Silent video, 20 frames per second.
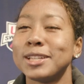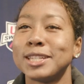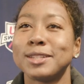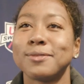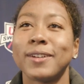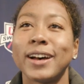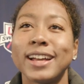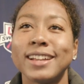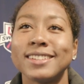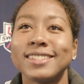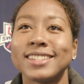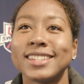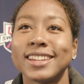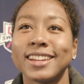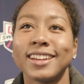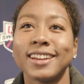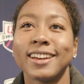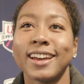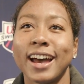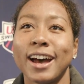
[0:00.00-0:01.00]
It's fun
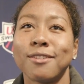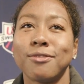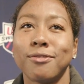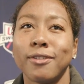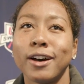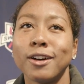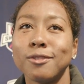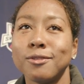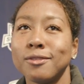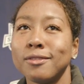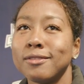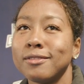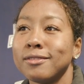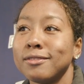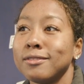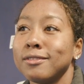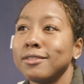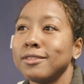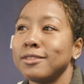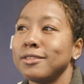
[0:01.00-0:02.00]
to have fun
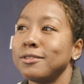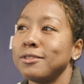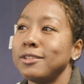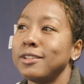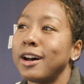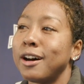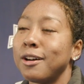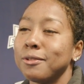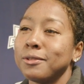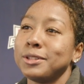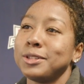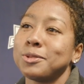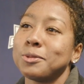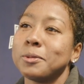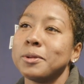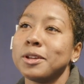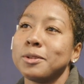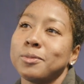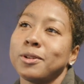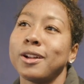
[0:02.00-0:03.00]
not only
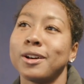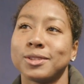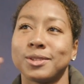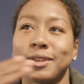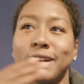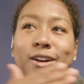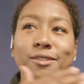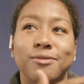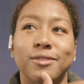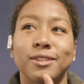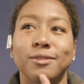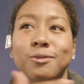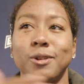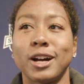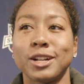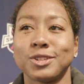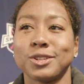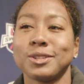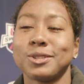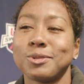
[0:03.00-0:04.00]
swimming but also have fun
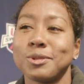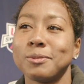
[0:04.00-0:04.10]
watching